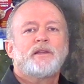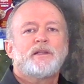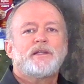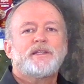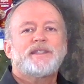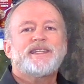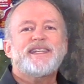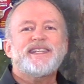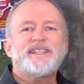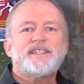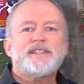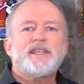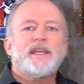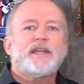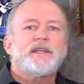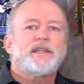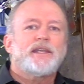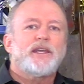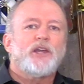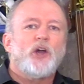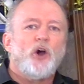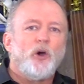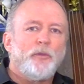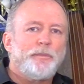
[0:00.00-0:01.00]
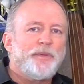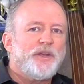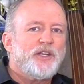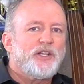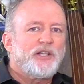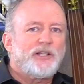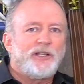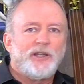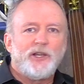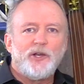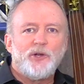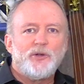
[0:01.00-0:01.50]
Descending open to
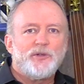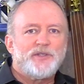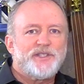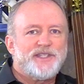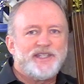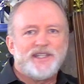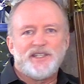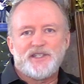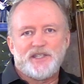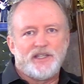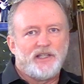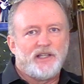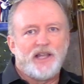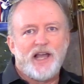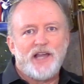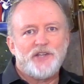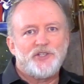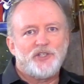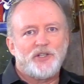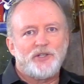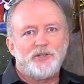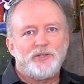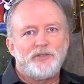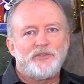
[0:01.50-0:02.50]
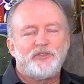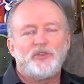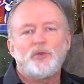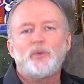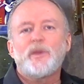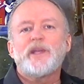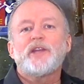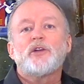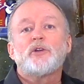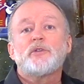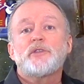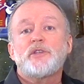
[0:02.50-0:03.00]
closed isn't logical, so
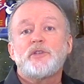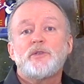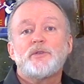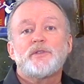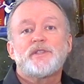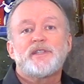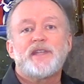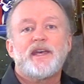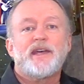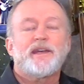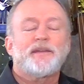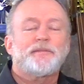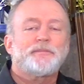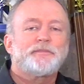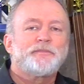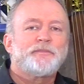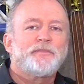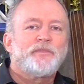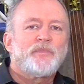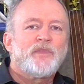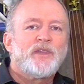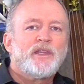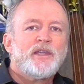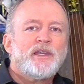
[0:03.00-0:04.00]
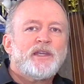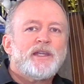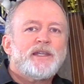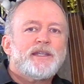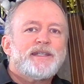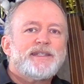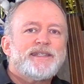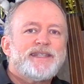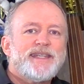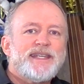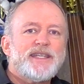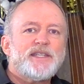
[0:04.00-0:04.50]
we don't use that.
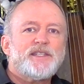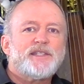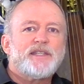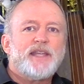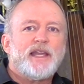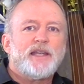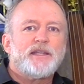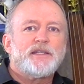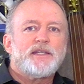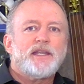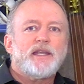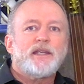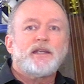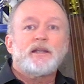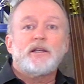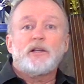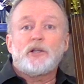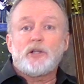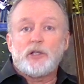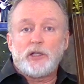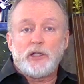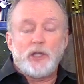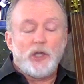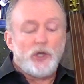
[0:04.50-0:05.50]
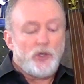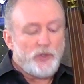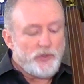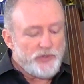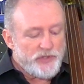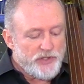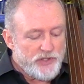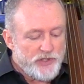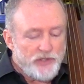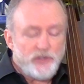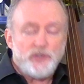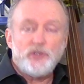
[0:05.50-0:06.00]
Descending
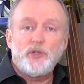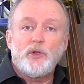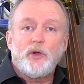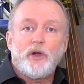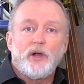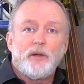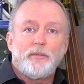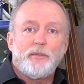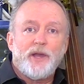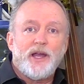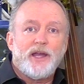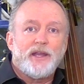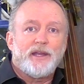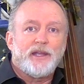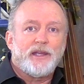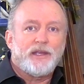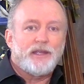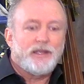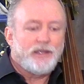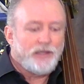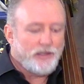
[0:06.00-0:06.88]
closed to harmonic.